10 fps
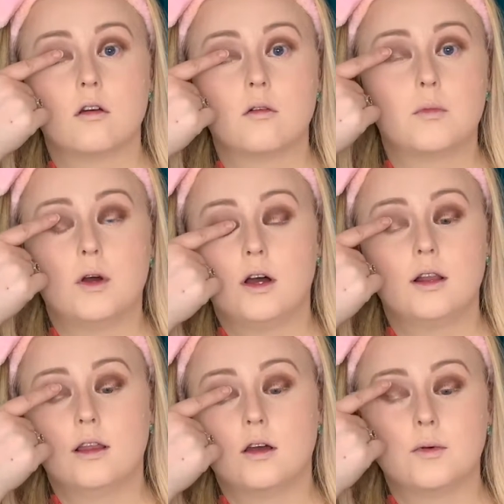put a
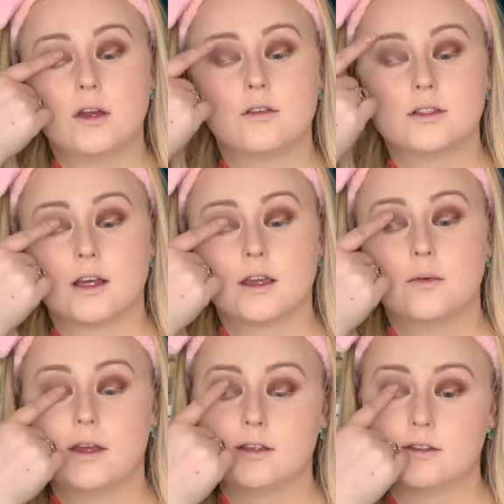little bit of a tacky
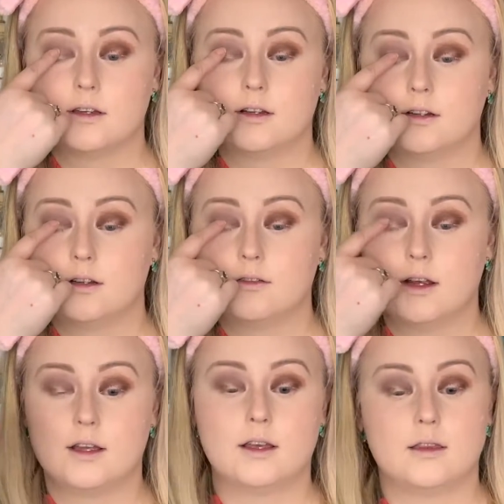base on
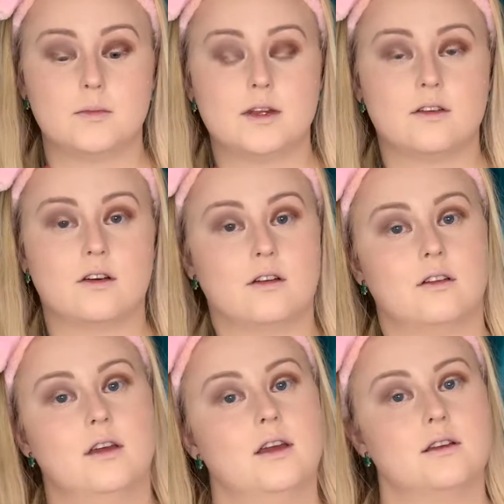right in the middle
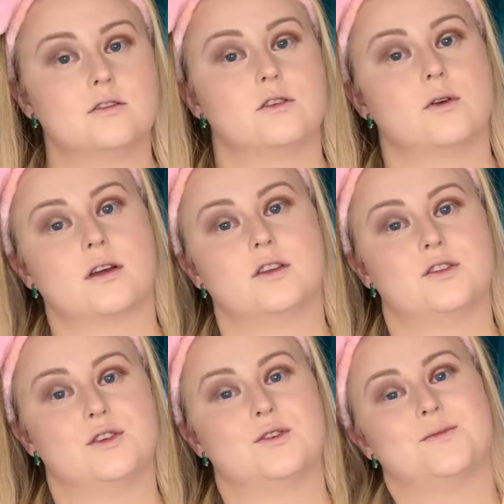so I can
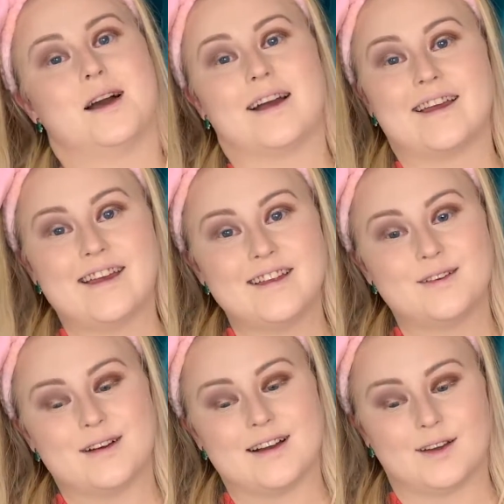do my halo
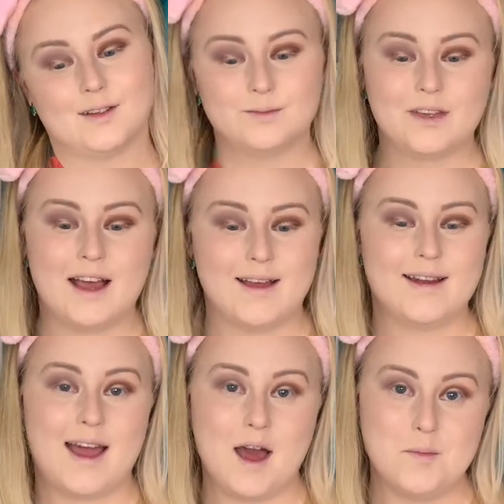eye, and
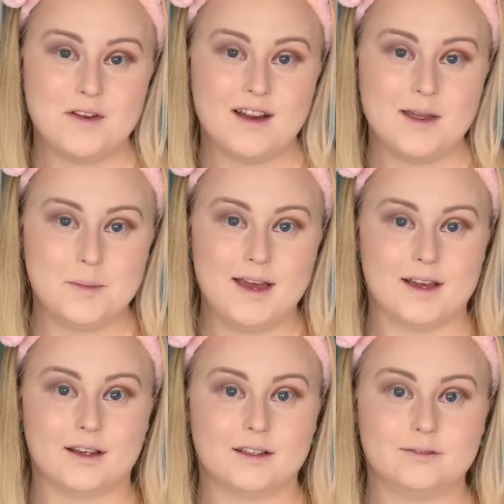I'll be right
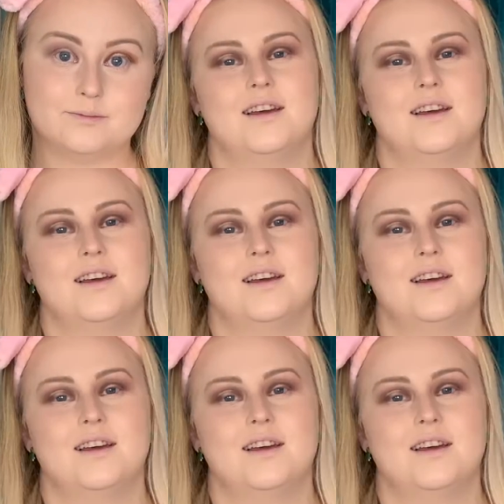back.